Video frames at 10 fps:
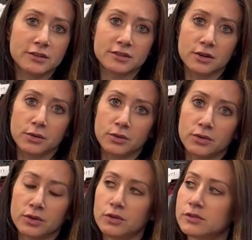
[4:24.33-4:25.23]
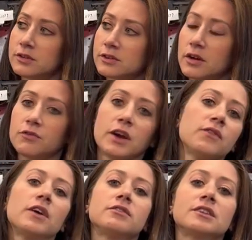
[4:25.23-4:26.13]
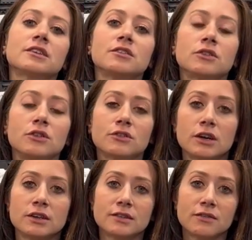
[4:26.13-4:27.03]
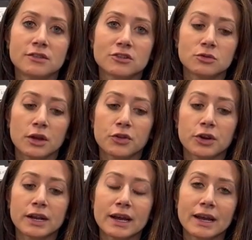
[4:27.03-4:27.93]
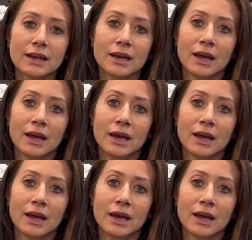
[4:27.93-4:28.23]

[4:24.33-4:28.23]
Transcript: So you could use this on 5.56, you can use it on 7.62 by 39,